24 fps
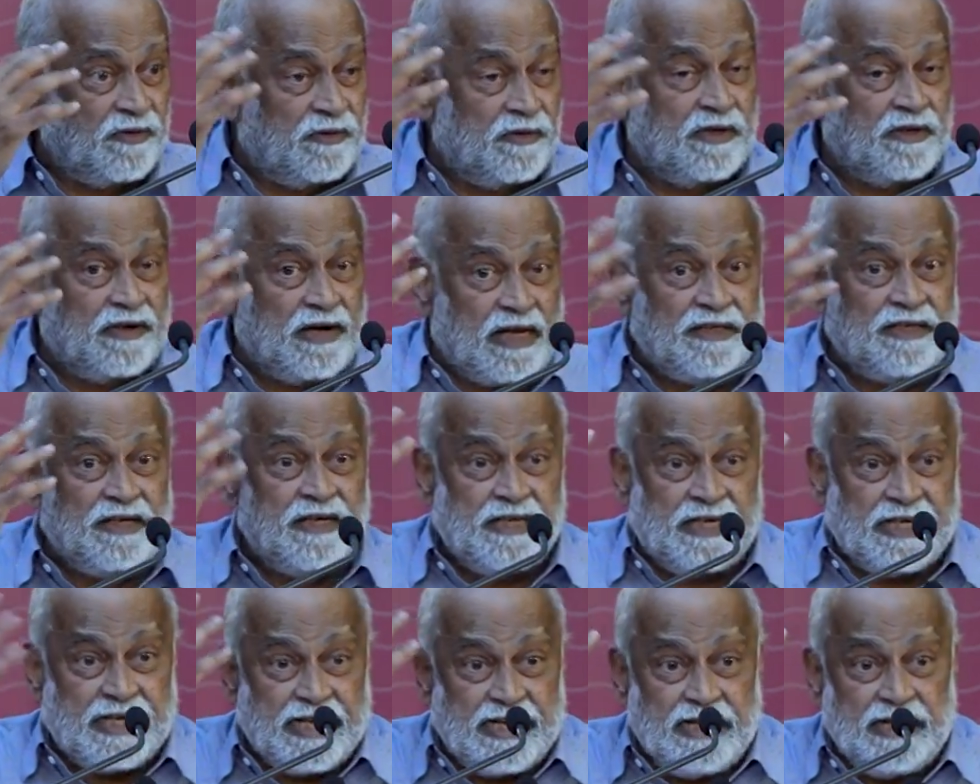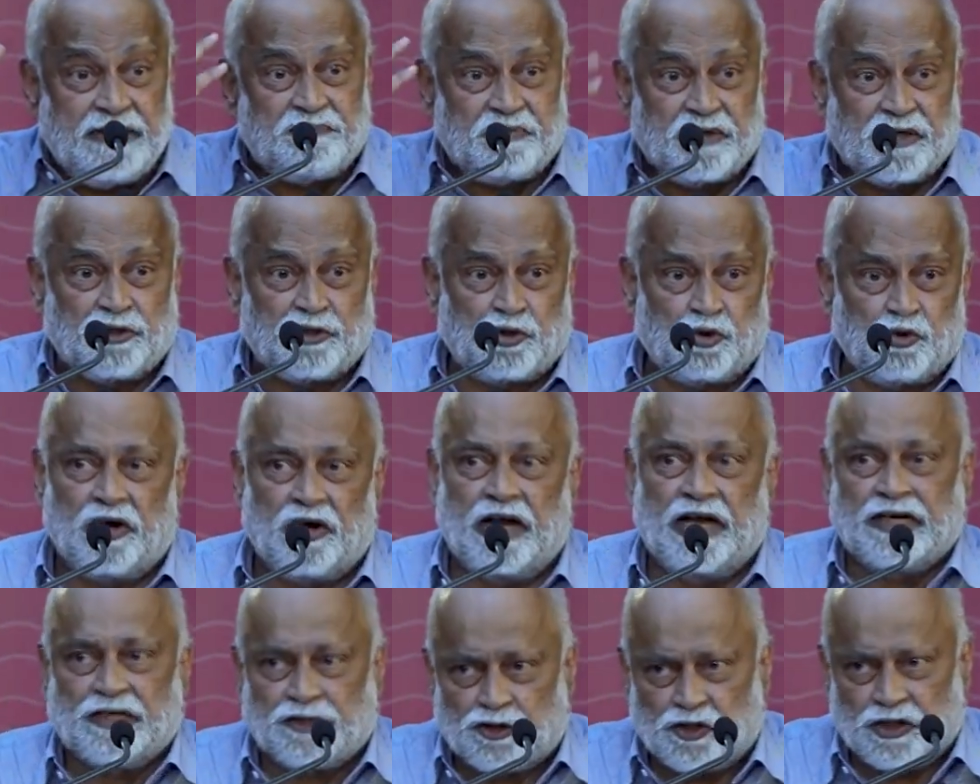rather deep issue,
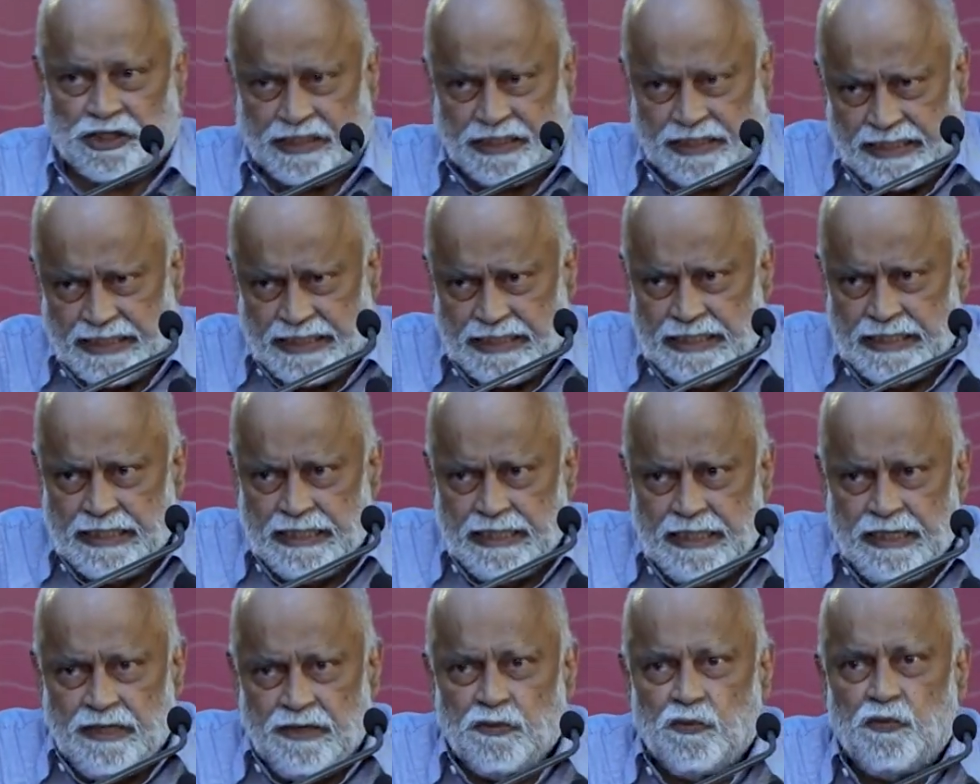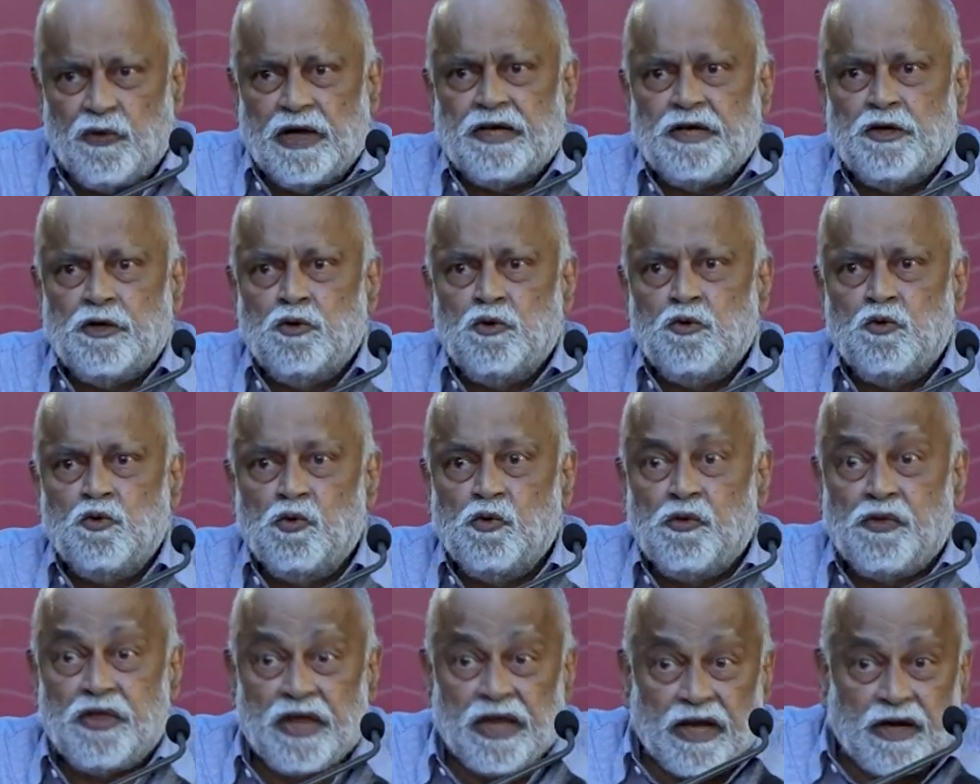actually, when you
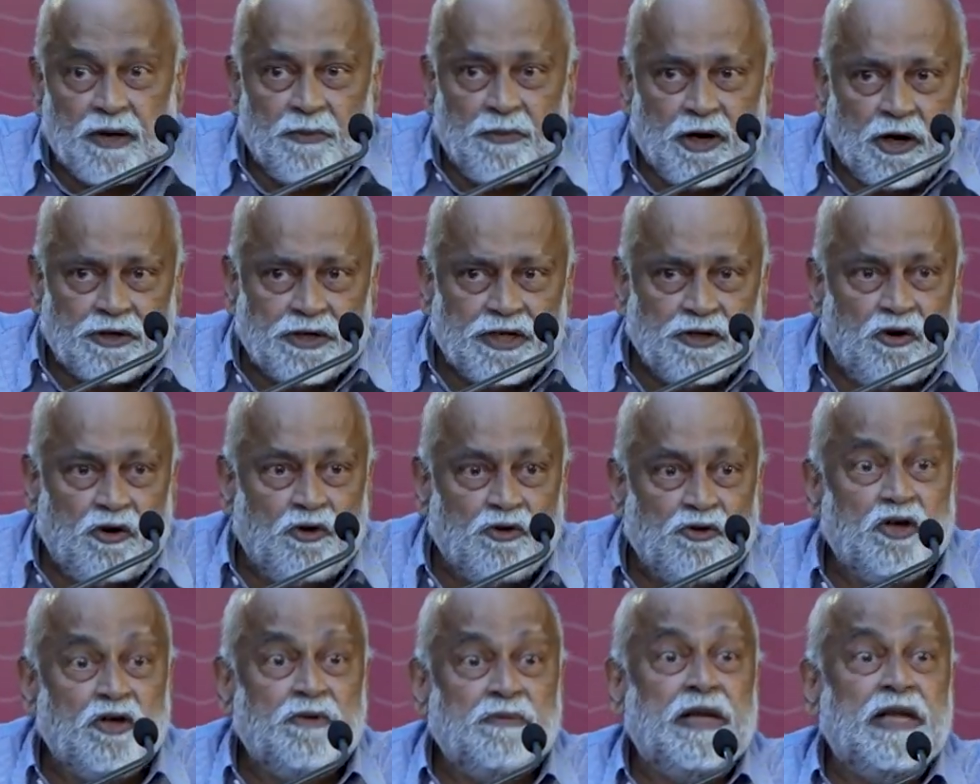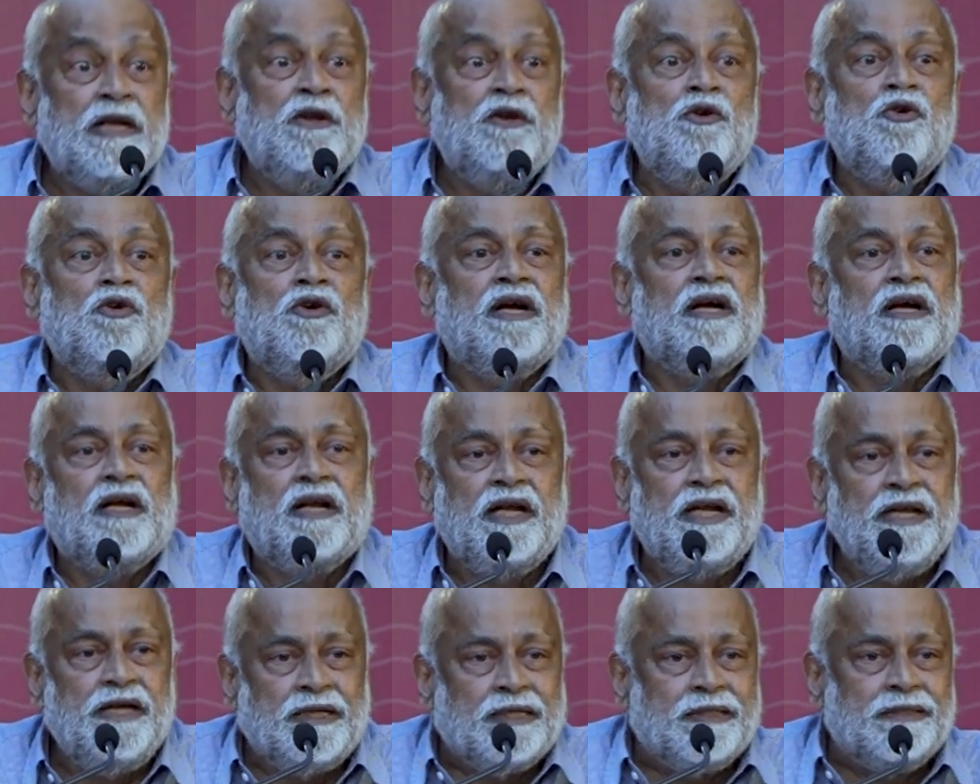think about it, although it may look
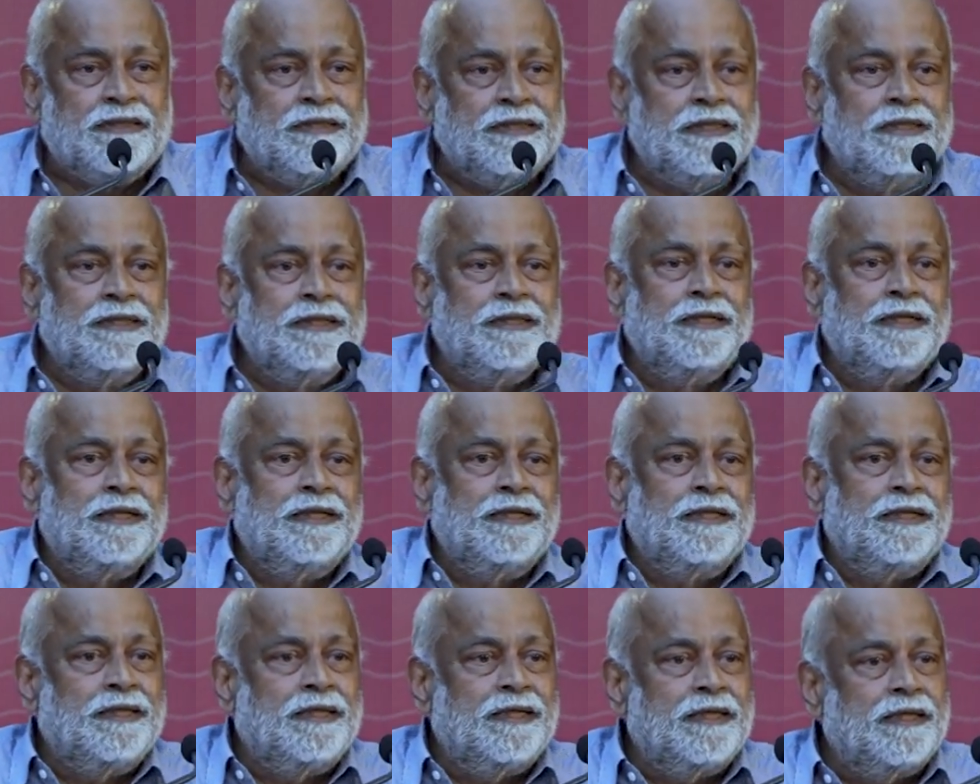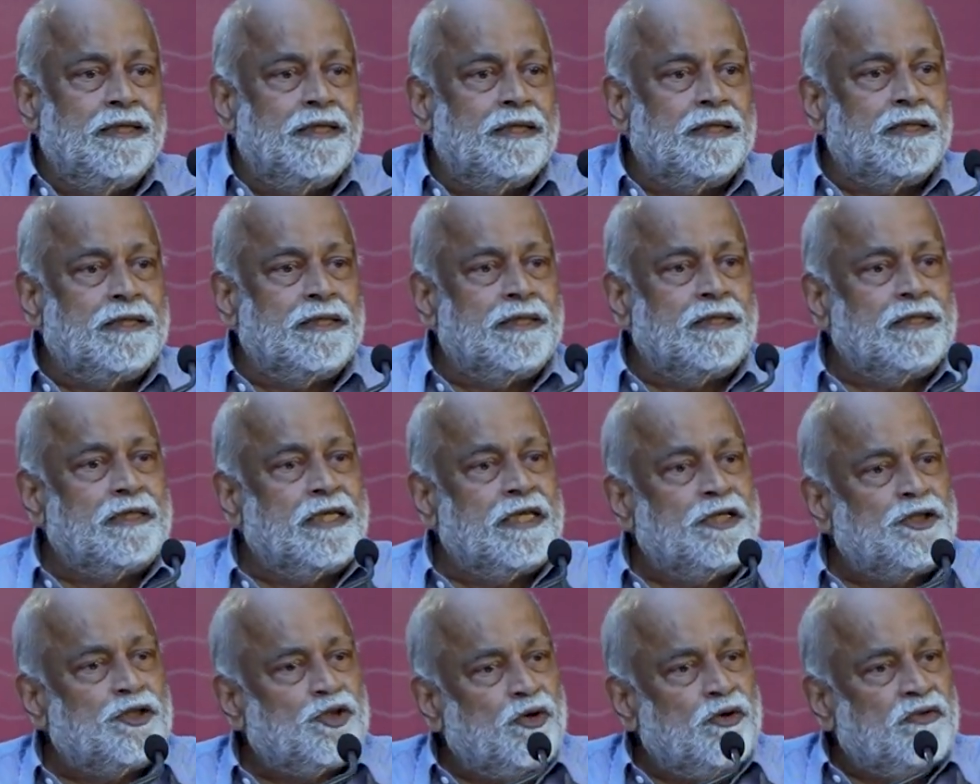clear.
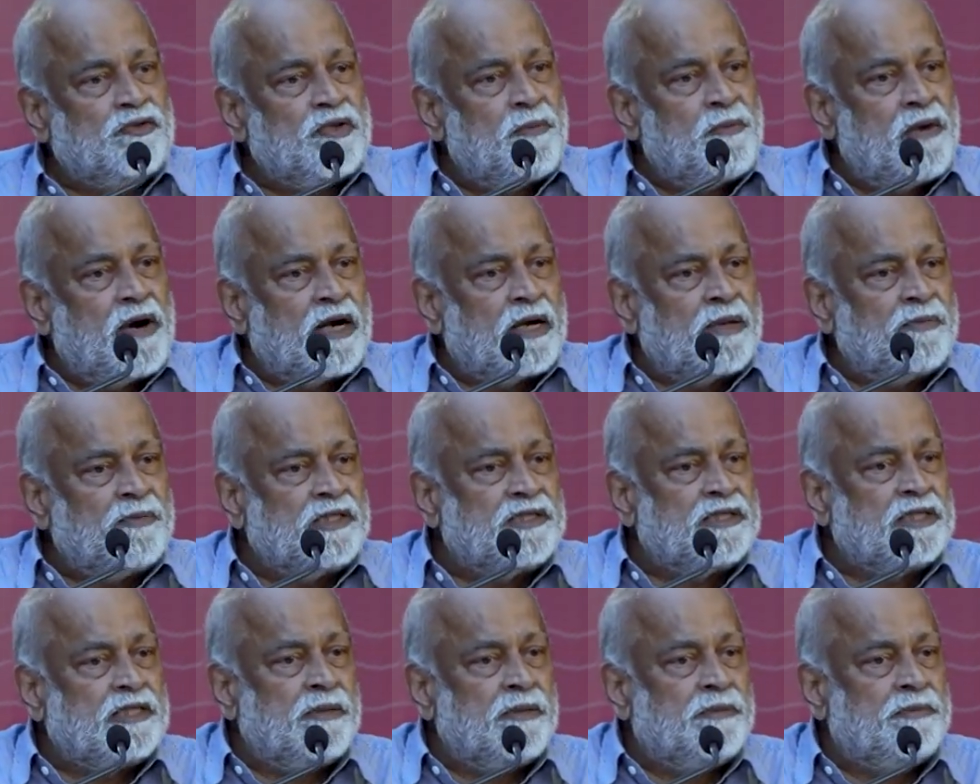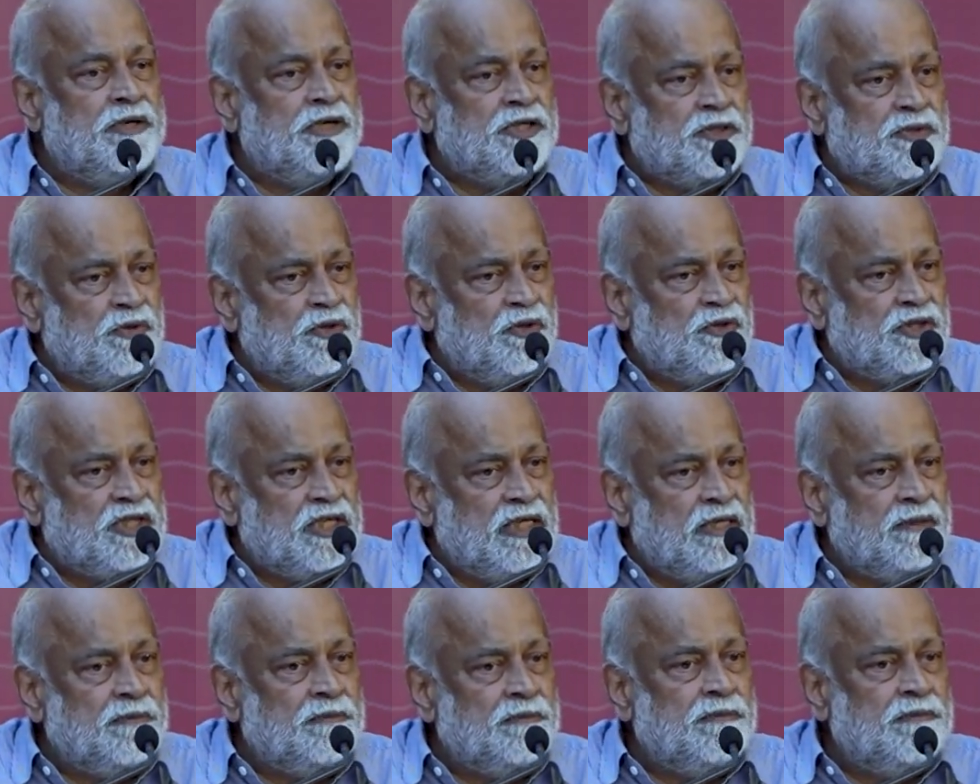The issue of the marbles in the British
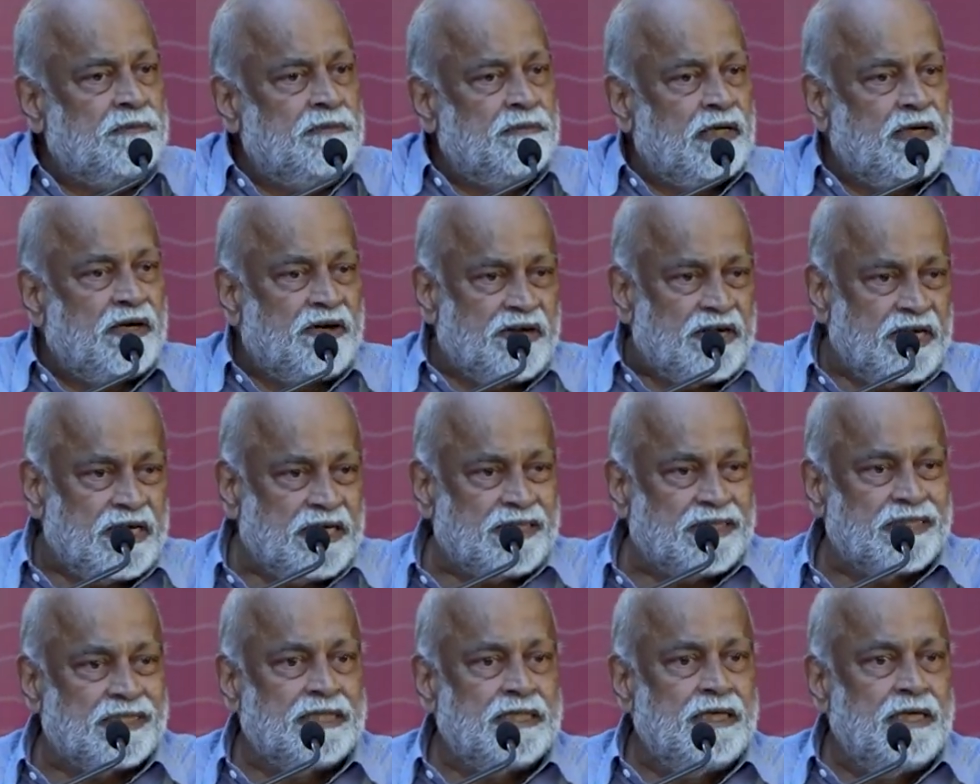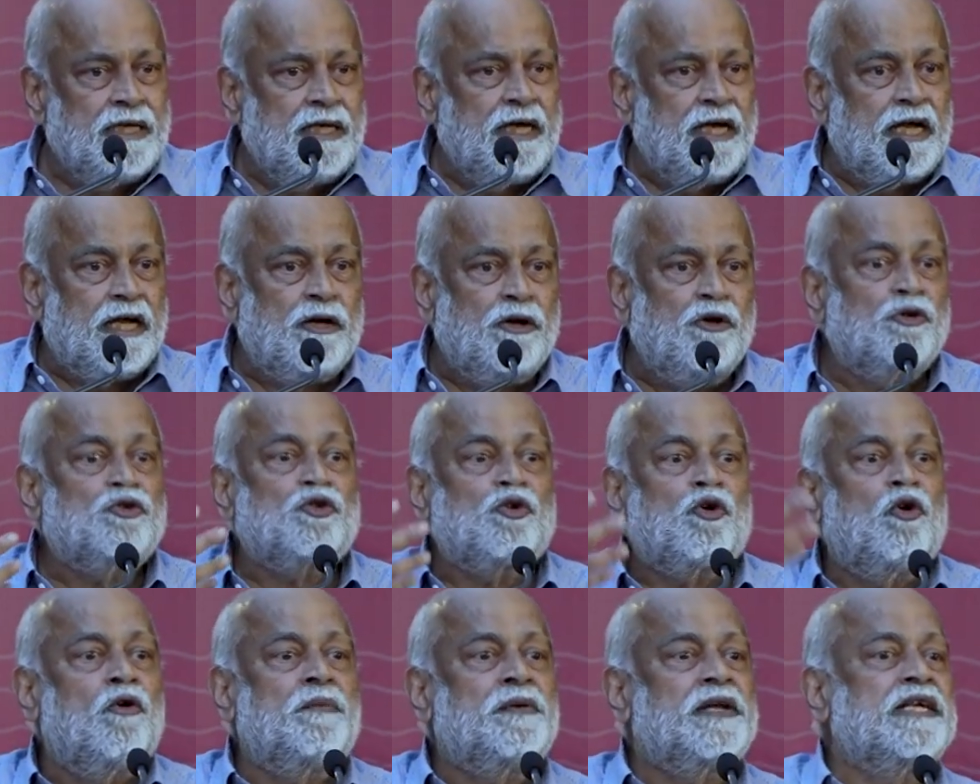Museum, Greece, it looks
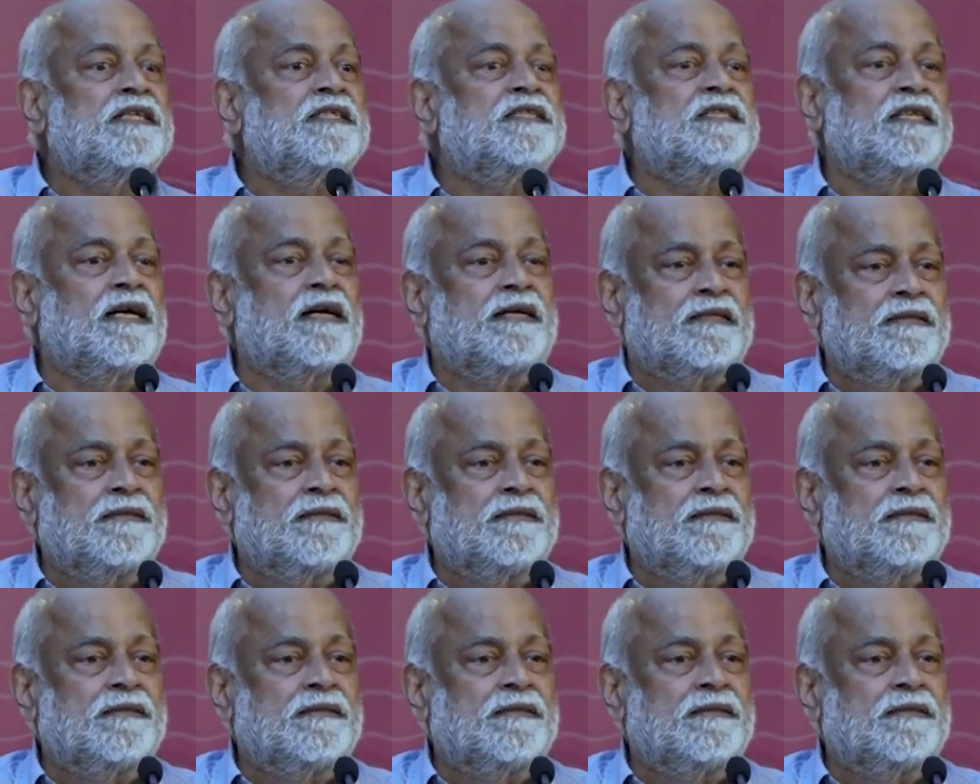open and shut.